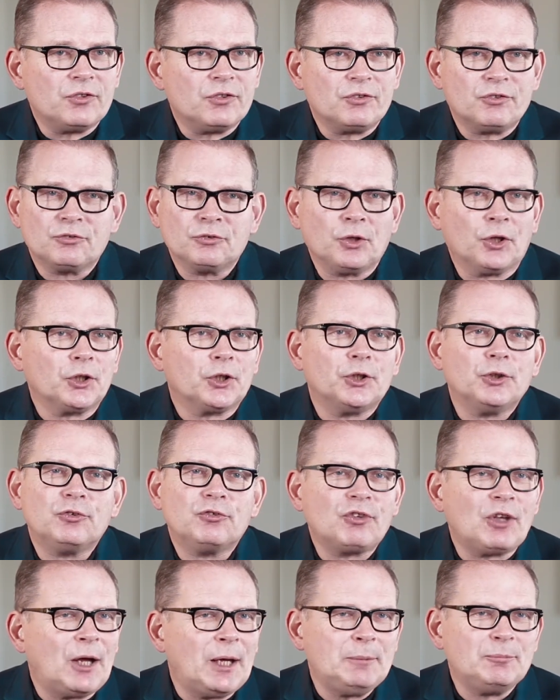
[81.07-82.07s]
This is not a good
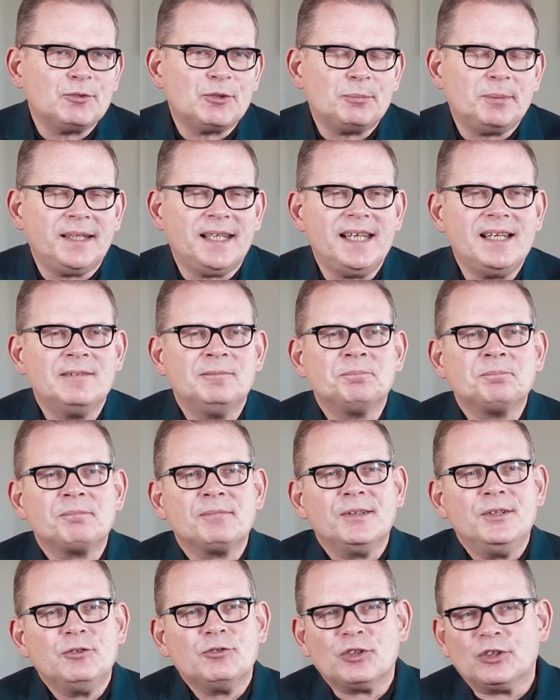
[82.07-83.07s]
time to be
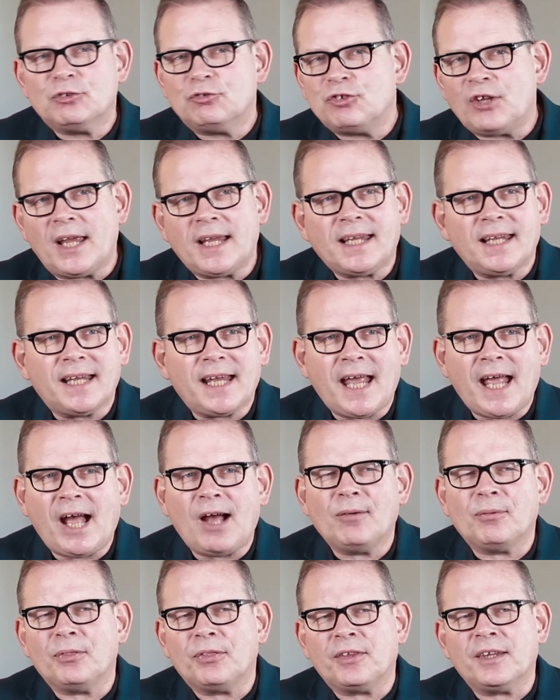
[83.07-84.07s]
sort of checking
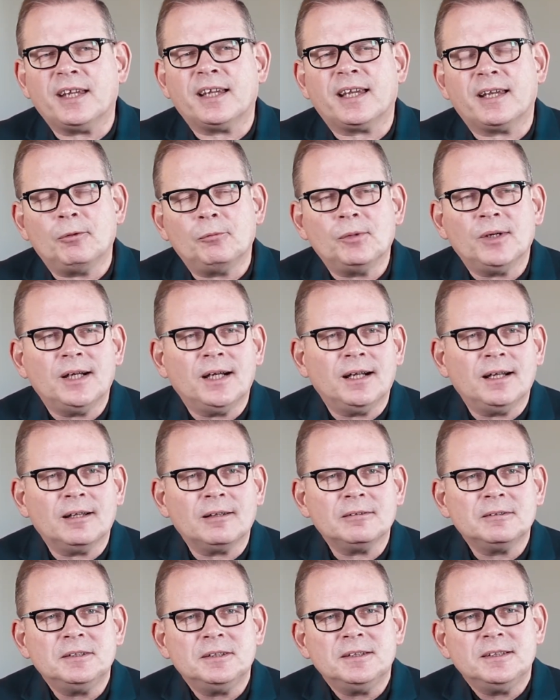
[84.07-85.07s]
out and thinking,
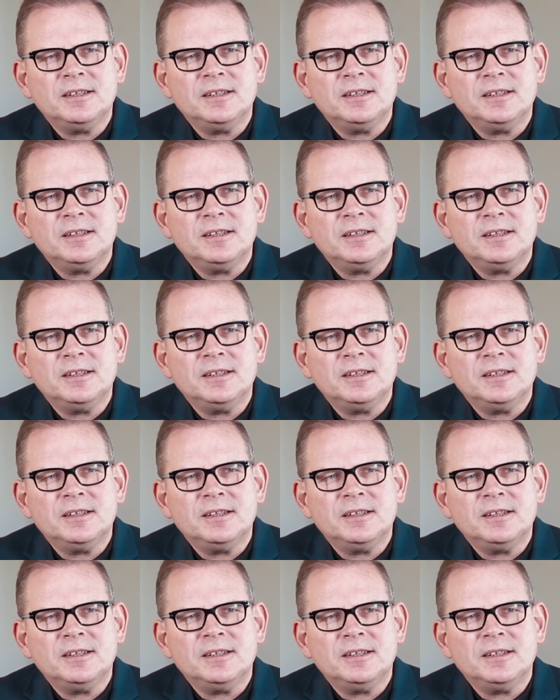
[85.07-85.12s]
well,